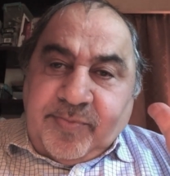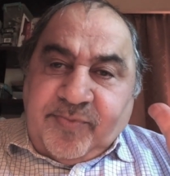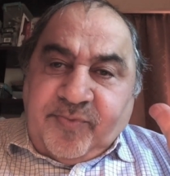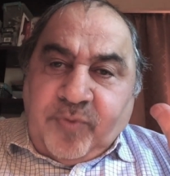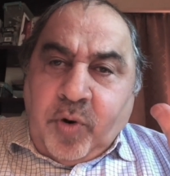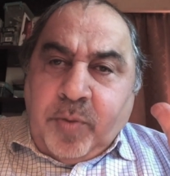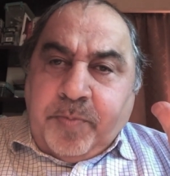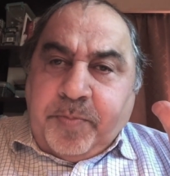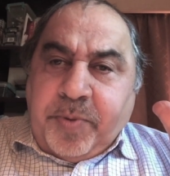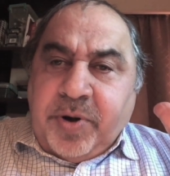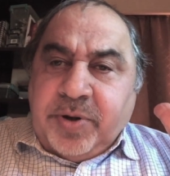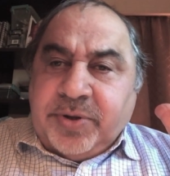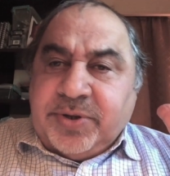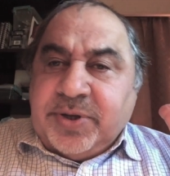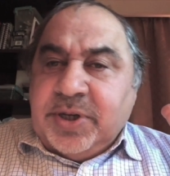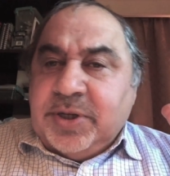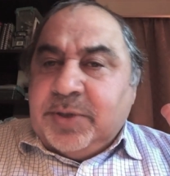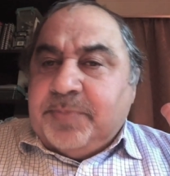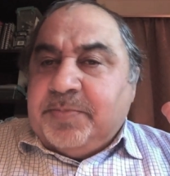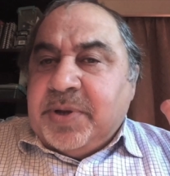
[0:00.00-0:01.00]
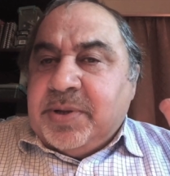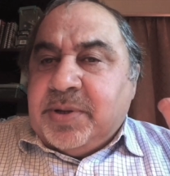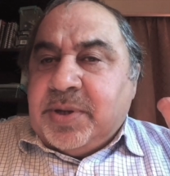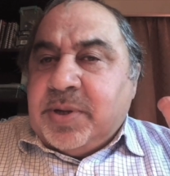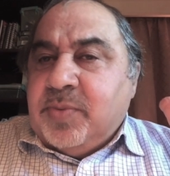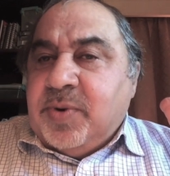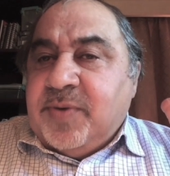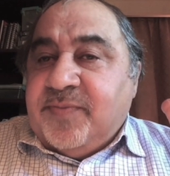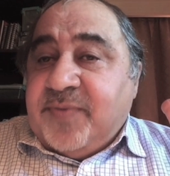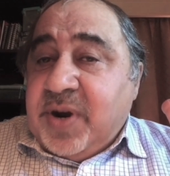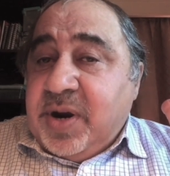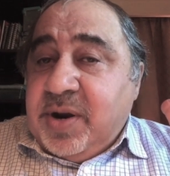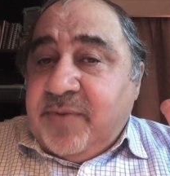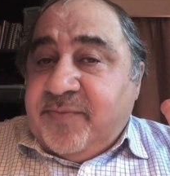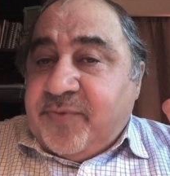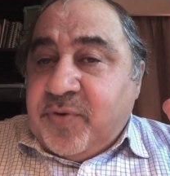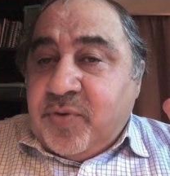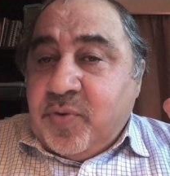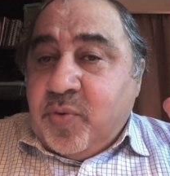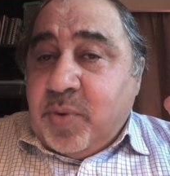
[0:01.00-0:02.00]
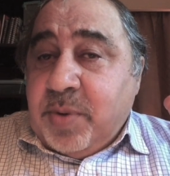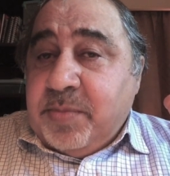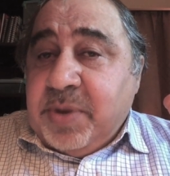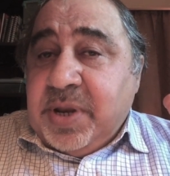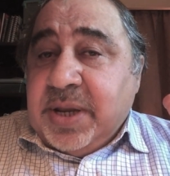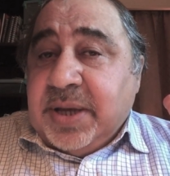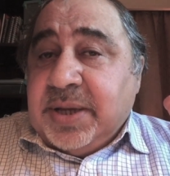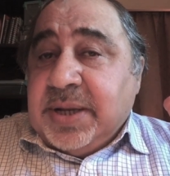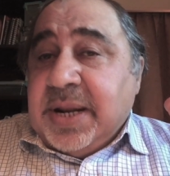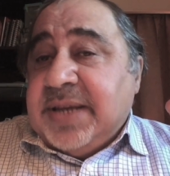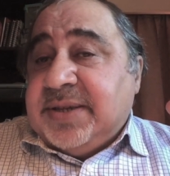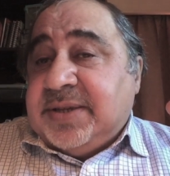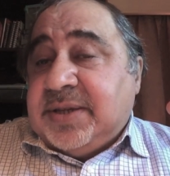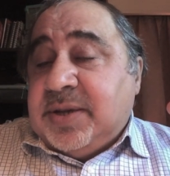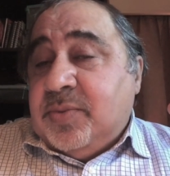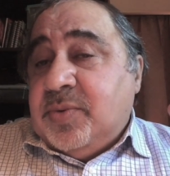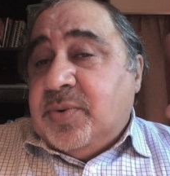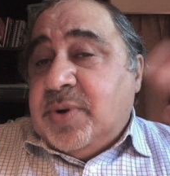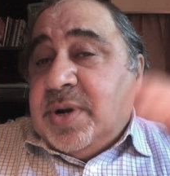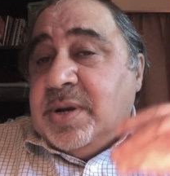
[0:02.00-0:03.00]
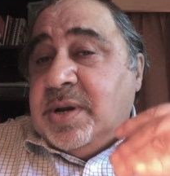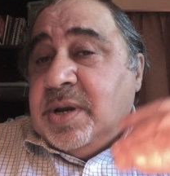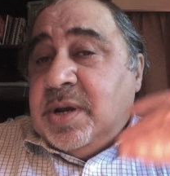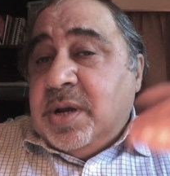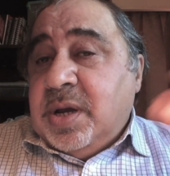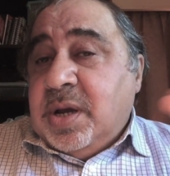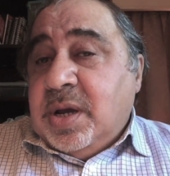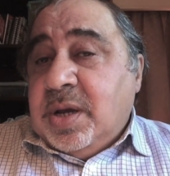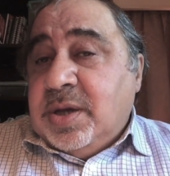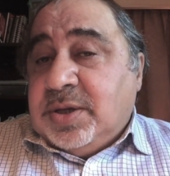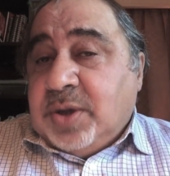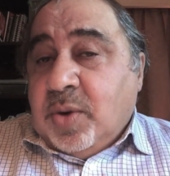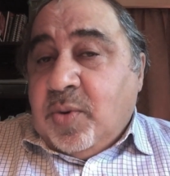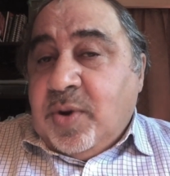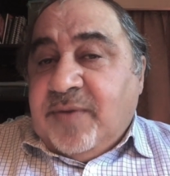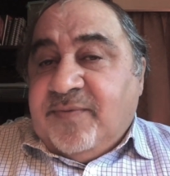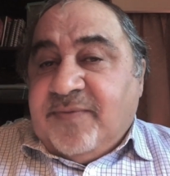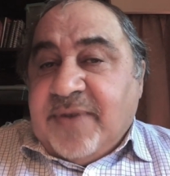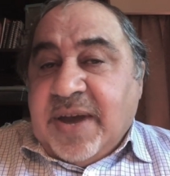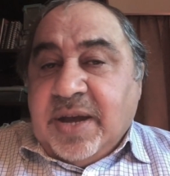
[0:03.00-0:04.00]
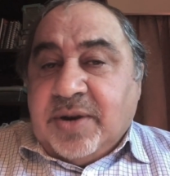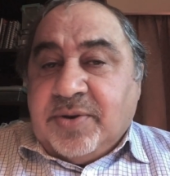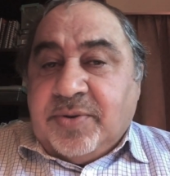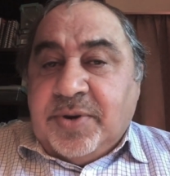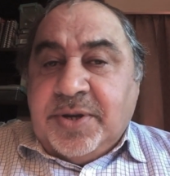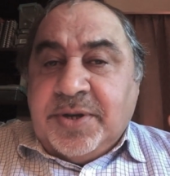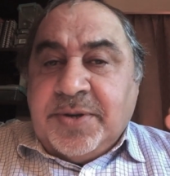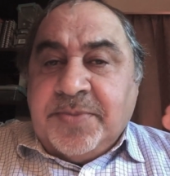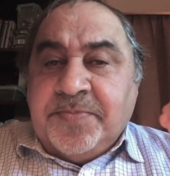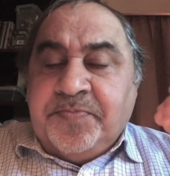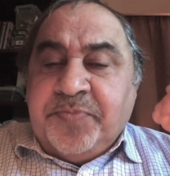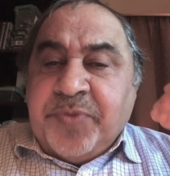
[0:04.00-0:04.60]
4 persons, but there were very few women unless they were in sewing factories.